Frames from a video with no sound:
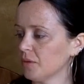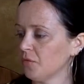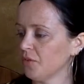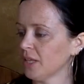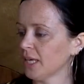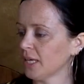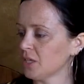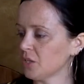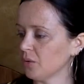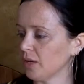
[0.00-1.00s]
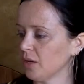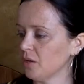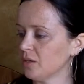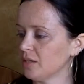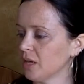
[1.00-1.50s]
feeling into it
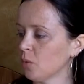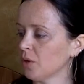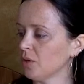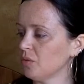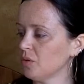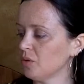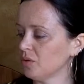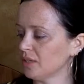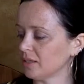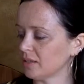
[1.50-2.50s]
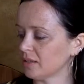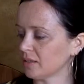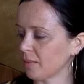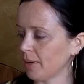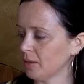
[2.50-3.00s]
and seeing what you notice
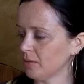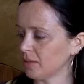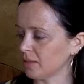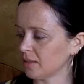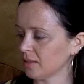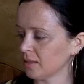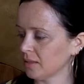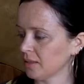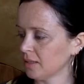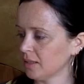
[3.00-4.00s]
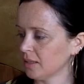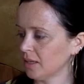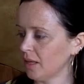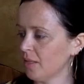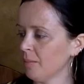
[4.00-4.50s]
about it.
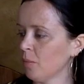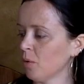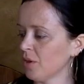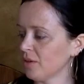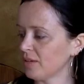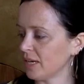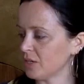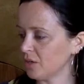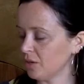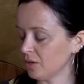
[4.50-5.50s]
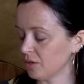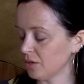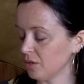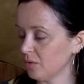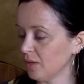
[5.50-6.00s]
And the more attention
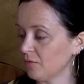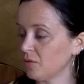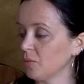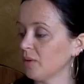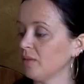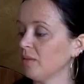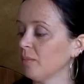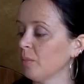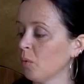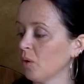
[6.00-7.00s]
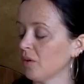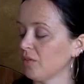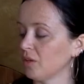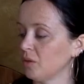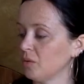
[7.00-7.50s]
you give to it, the more
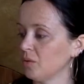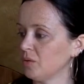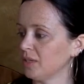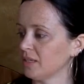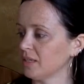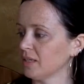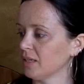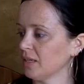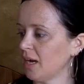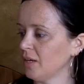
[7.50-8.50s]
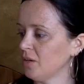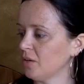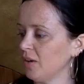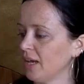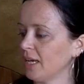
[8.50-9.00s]
that you notice, and you
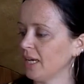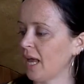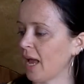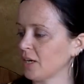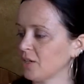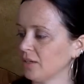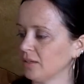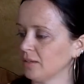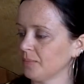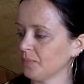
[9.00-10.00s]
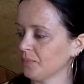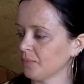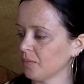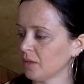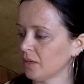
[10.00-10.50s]
create connection.
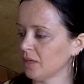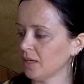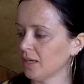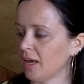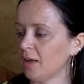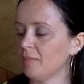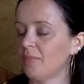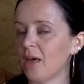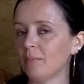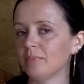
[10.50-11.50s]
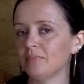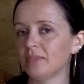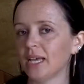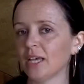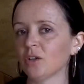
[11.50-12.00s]
And then
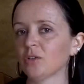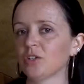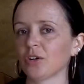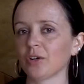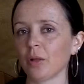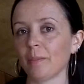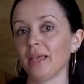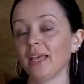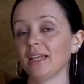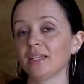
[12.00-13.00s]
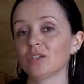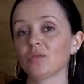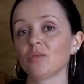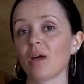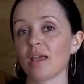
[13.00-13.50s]
taking your journal and beginning
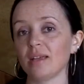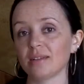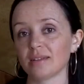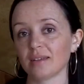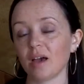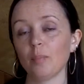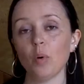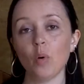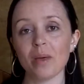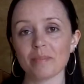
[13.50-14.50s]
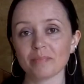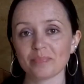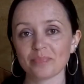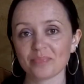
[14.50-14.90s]
to write a poem,